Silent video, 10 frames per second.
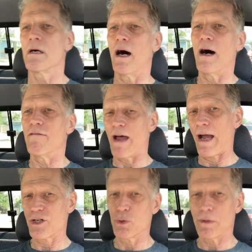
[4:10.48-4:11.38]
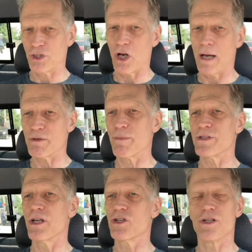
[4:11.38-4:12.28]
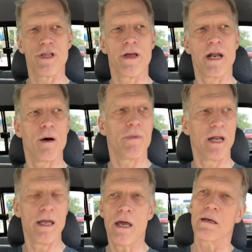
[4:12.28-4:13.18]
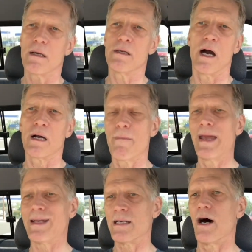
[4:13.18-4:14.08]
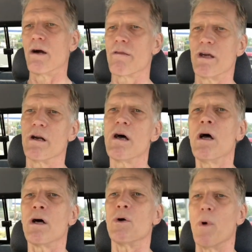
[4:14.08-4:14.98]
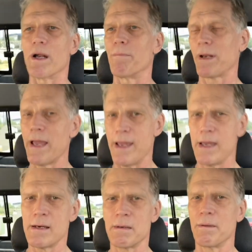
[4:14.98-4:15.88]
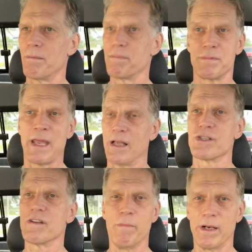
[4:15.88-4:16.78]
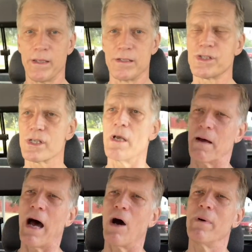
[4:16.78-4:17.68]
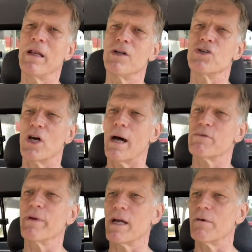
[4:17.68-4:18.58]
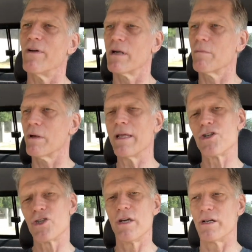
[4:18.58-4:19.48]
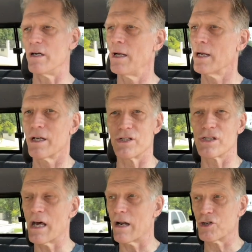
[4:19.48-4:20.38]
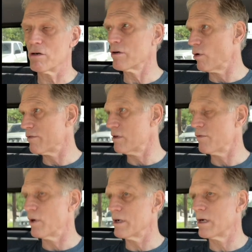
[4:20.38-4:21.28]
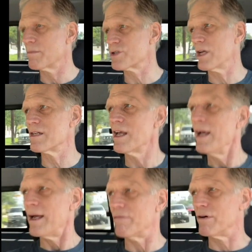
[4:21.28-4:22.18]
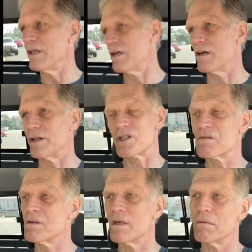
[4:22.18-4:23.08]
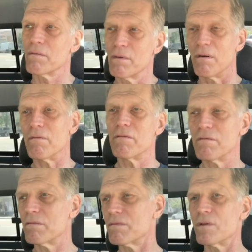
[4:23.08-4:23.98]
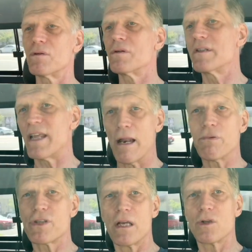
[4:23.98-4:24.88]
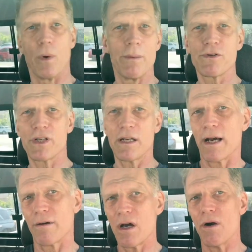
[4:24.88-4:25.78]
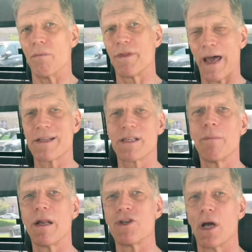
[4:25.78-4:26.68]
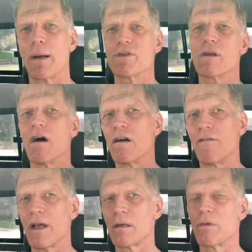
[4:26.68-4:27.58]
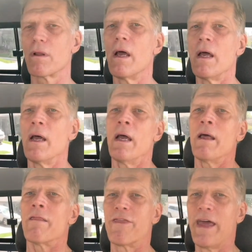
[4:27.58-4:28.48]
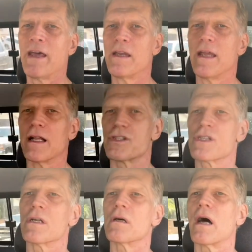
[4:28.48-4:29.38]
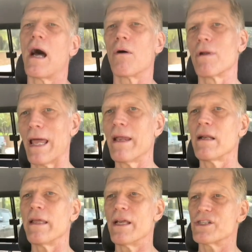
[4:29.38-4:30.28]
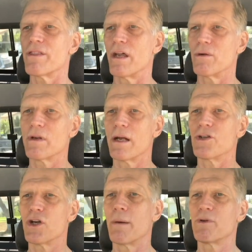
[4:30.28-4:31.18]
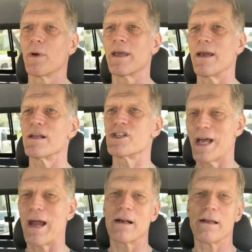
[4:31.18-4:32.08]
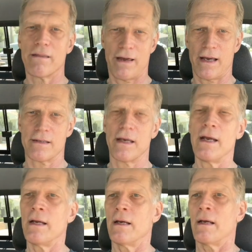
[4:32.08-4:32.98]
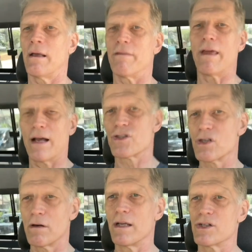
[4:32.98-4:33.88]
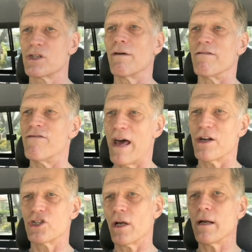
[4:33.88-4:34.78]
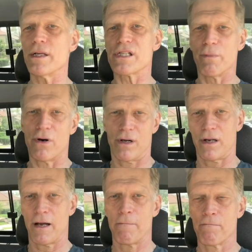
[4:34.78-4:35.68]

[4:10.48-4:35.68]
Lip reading: of actual jobs, positions, and then how many young men are there who want to play, tens of millions. How many jobs become available each year? Because it's not a turnover of 100% every year. It's, 10%, 20%, I don't know. But that's how many jobs there are available. Then it's how likely is it that you'd get a job doing exactly that? The answer is vanishingly small.